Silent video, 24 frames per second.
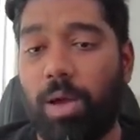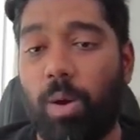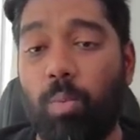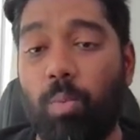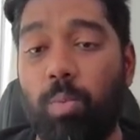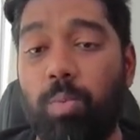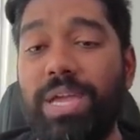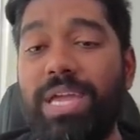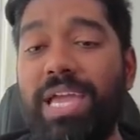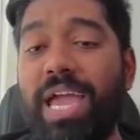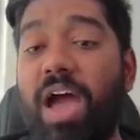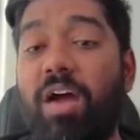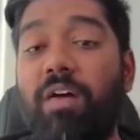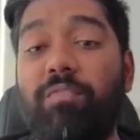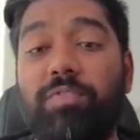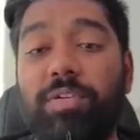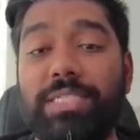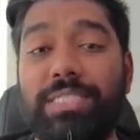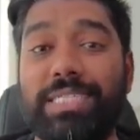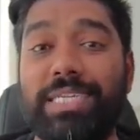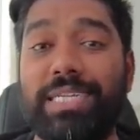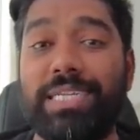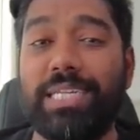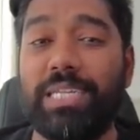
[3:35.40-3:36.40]
we have
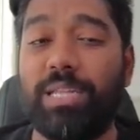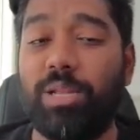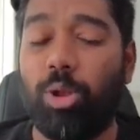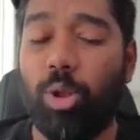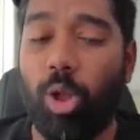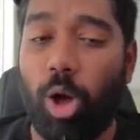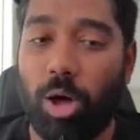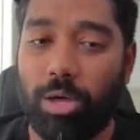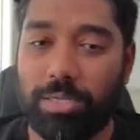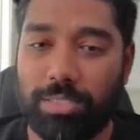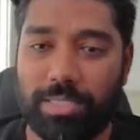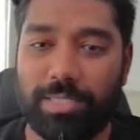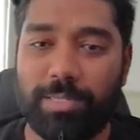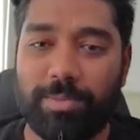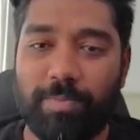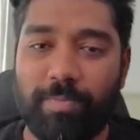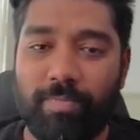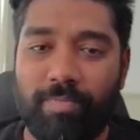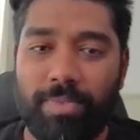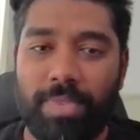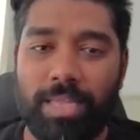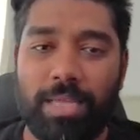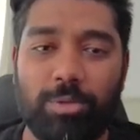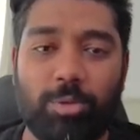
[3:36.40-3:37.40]
recently lost
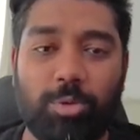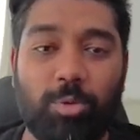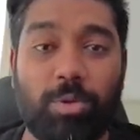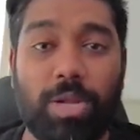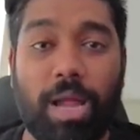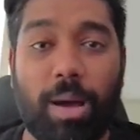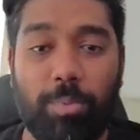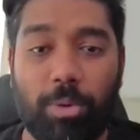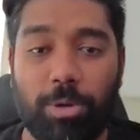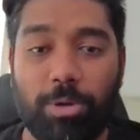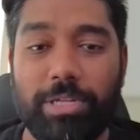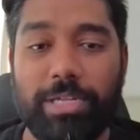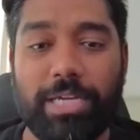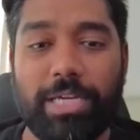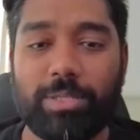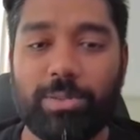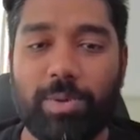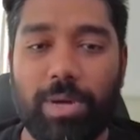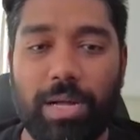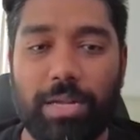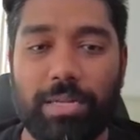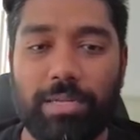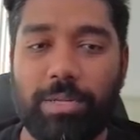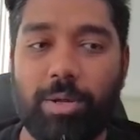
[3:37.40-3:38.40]
to Napoli as well,